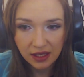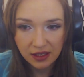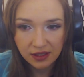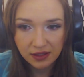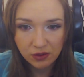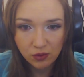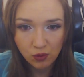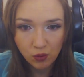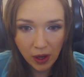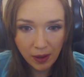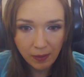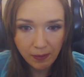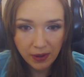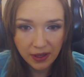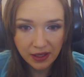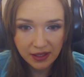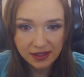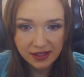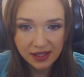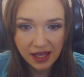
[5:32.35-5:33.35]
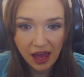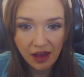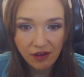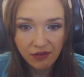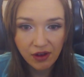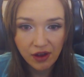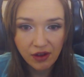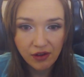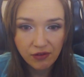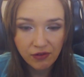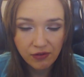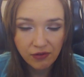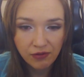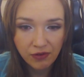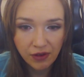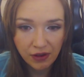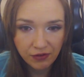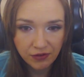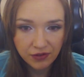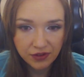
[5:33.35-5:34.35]
His weapons have
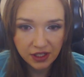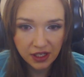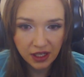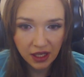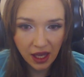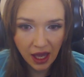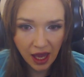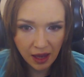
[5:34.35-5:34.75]
50